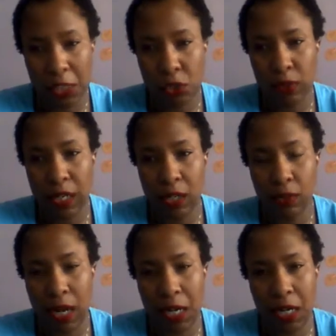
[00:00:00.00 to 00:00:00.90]
That's really a
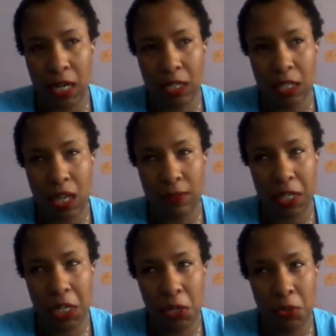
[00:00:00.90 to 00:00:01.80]
great idea to
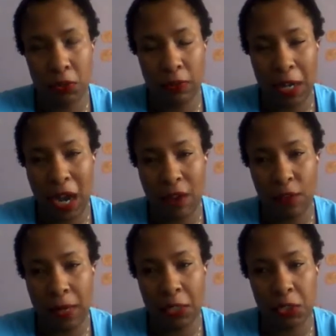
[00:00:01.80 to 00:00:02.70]
definitely do, to write your
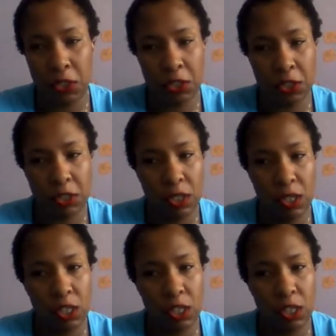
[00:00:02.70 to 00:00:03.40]
affirmations,